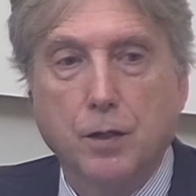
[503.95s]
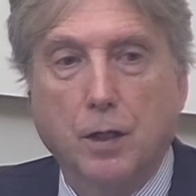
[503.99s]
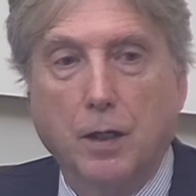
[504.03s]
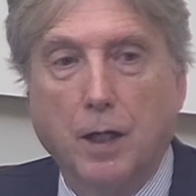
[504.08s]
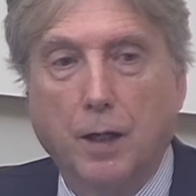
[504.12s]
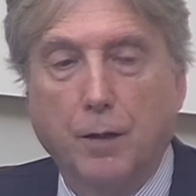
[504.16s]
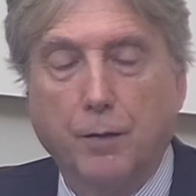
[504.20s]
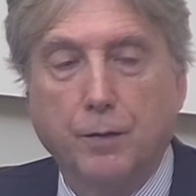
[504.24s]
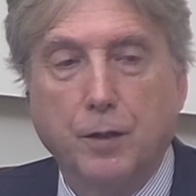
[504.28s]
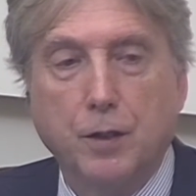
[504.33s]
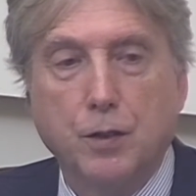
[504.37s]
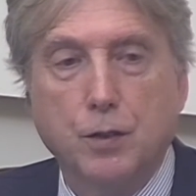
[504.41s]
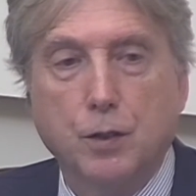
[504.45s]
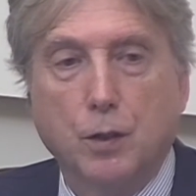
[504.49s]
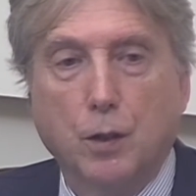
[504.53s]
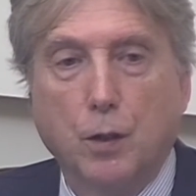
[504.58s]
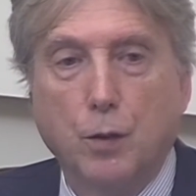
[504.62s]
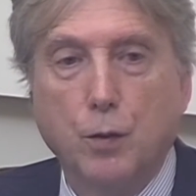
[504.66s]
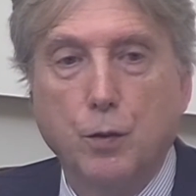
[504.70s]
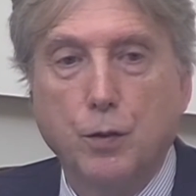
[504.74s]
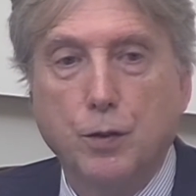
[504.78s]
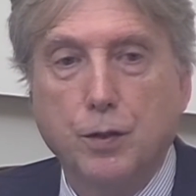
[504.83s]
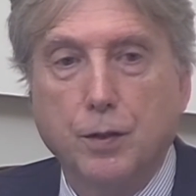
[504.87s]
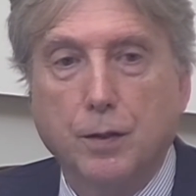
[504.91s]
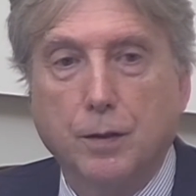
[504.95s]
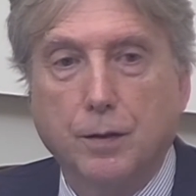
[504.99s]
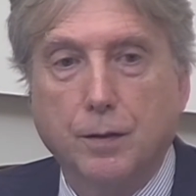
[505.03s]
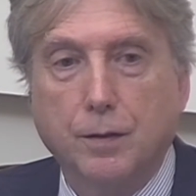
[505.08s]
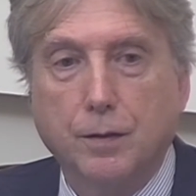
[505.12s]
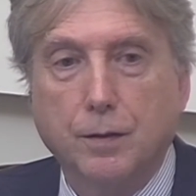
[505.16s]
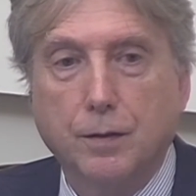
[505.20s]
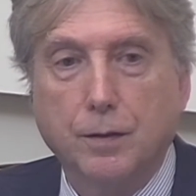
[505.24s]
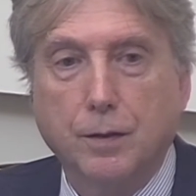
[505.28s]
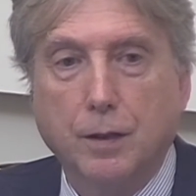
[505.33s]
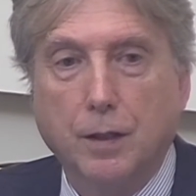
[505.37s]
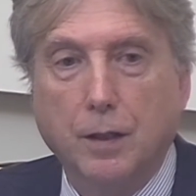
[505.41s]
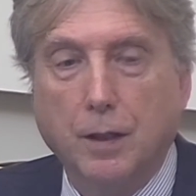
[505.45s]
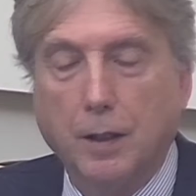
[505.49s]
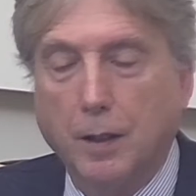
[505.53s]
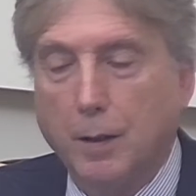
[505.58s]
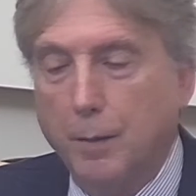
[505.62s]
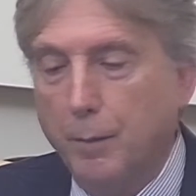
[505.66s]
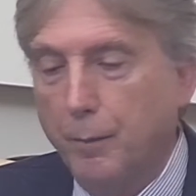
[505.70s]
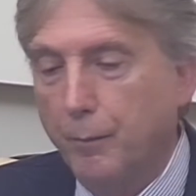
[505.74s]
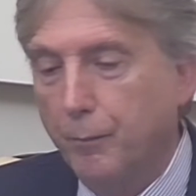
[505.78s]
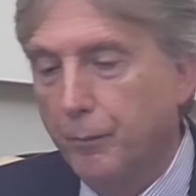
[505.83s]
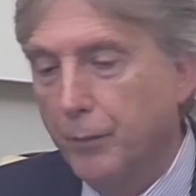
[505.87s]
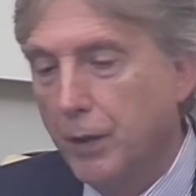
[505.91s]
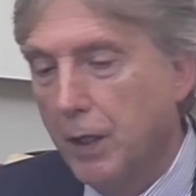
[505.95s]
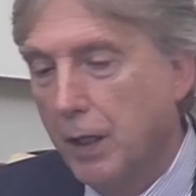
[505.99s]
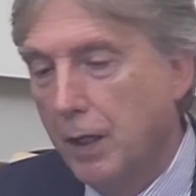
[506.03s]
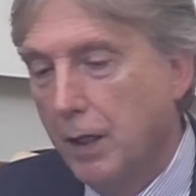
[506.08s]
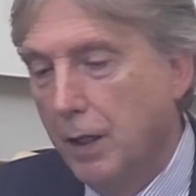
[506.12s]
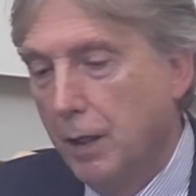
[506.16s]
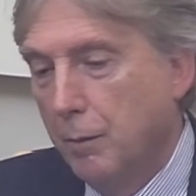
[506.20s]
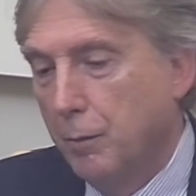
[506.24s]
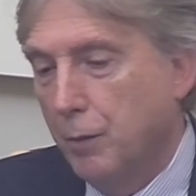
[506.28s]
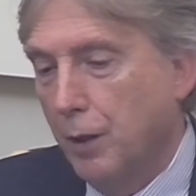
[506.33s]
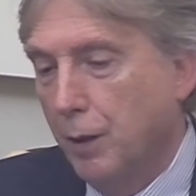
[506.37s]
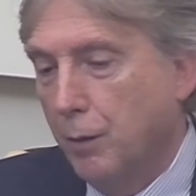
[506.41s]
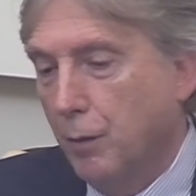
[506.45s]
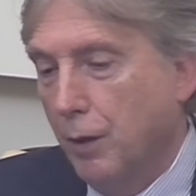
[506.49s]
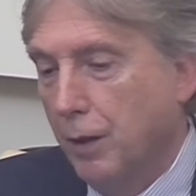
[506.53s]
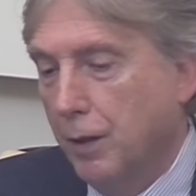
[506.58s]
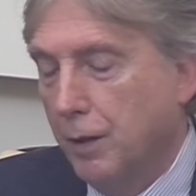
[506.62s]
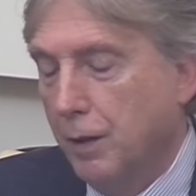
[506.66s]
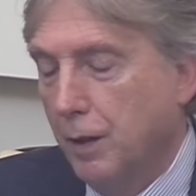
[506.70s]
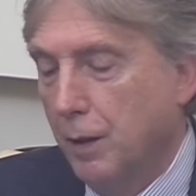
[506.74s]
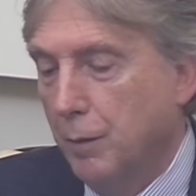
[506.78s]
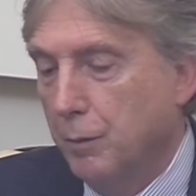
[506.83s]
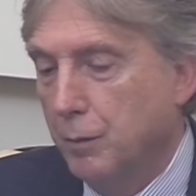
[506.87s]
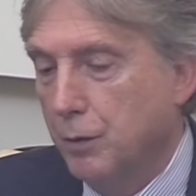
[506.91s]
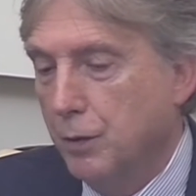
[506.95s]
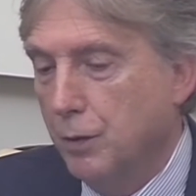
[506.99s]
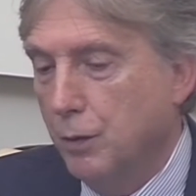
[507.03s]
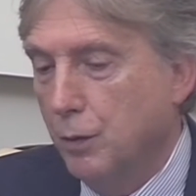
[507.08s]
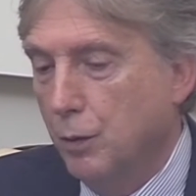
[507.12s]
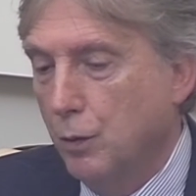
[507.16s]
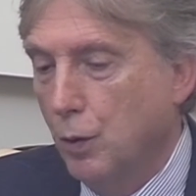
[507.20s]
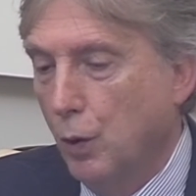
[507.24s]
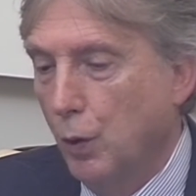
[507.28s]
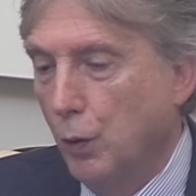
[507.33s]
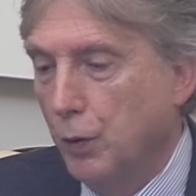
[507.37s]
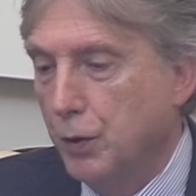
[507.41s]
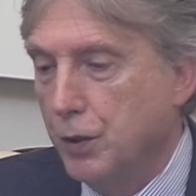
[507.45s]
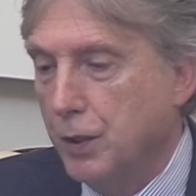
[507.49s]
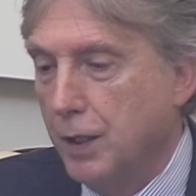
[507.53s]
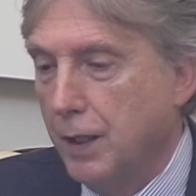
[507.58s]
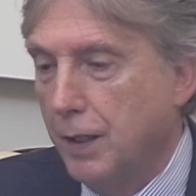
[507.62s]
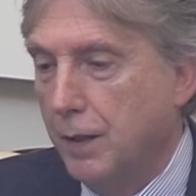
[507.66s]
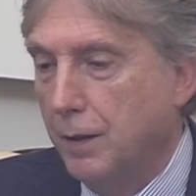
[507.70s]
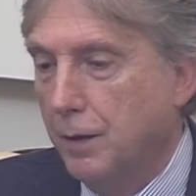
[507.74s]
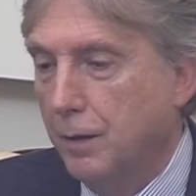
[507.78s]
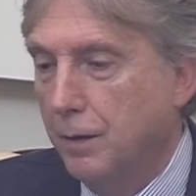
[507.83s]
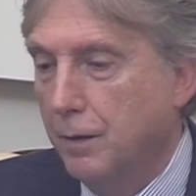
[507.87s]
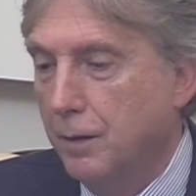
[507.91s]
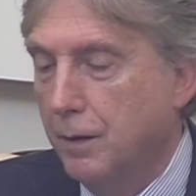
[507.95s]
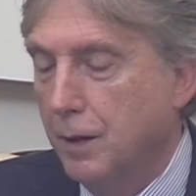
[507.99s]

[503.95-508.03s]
A lot of these solutions, particularly when it comes to cold chain,